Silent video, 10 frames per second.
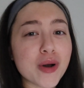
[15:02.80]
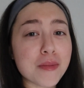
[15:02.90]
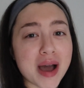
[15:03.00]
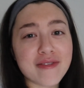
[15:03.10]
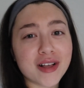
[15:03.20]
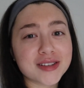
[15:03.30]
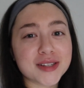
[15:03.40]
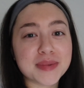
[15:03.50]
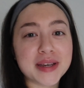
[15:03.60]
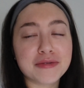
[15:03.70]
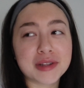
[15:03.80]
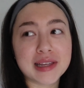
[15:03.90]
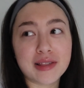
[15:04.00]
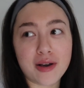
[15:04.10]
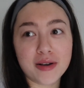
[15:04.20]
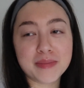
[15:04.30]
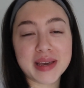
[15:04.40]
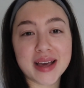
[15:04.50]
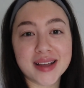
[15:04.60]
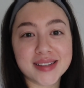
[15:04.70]
want my vlogs to be really long
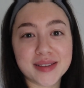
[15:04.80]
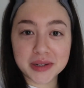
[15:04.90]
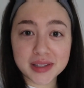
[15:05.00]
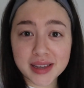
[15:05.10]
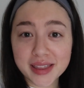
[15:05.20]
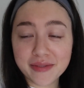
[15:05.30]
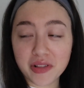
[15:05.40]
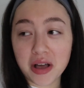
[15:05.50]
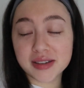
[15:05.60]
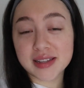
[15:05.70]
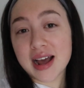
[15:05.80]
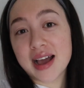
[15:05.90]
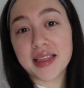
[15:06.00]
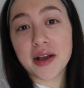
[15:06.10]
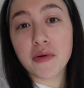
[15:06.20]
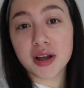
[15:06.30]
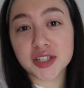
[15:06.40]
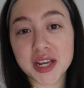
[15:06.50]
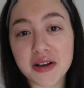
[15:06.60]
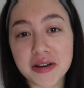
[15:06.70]
because personally the vlogs that I like
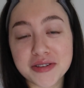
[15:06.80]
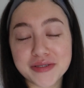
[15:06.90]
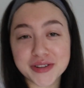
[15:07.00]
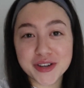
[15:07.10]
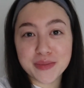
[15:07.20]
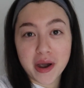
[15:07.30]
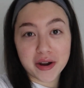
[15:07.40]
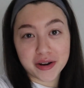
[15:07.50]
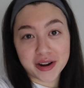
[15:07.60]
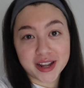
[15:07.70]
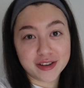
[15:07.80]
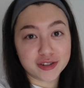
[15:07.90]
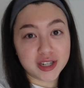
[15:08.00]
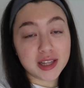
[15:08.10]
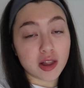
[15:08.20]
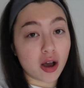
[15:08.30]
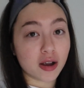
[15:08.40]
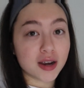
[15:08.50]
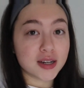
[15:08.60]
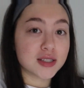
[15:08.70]
watching on YouTube are usually
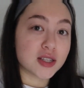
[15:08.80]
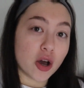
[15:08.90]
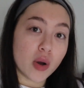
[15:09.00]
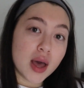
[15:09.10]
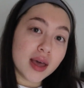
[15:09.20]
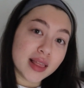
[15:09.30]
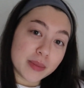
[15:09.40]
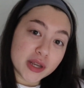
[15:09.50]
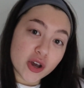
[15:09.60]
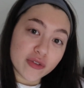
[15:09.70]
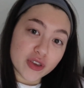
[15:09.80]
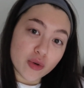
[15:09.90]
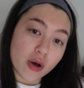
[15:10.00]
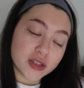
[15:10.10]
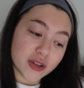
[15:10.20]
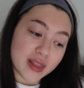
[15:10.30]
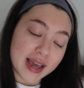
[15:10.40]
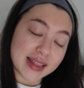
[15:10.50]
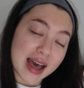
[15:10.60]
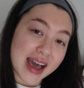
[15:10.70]
longer. So let me know if you also
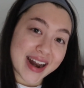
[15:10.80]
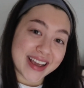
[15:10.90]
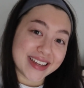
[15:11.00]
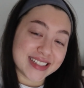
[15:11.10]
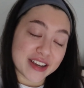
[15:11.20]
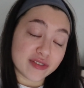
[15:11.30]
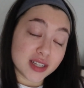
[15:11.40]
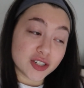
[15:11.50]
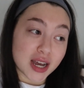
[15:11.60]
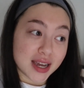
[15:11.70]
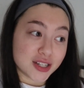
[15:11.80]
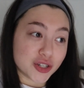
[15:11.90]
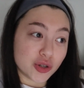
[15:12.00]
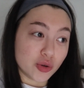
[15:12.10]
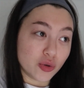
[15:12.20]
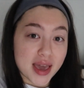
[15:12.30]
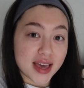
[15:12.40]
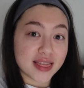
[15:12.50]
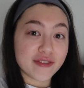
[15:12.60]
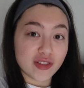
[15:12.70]
like that and I can definitely try to
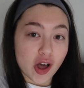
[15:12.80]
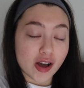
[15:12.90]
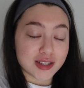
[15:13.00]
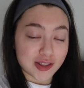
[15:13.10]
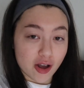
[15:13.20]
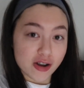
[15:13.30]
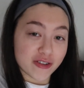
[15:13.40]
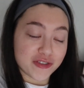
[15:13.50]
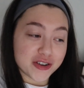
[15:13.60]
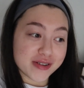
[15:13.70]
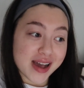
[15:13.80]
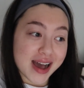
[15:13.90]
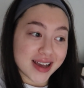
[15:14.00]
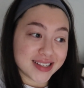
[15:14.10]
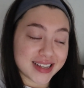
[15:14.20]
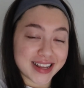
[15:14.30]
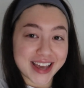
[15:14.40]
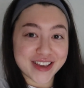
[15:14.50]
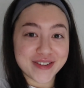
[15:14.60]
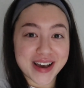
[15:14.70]
make the vlogs longer for you guys and
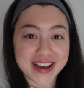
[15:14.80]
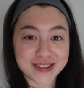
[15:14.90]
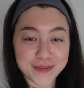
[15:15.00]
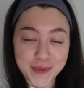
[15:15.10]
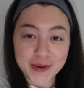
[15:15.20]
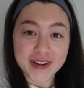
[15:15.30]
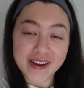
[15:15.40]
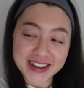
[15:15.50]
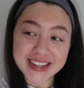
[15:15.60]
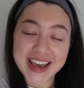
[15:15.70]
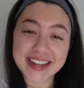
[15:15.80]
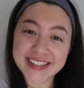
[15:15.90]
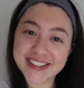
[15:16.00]
get you guys more content.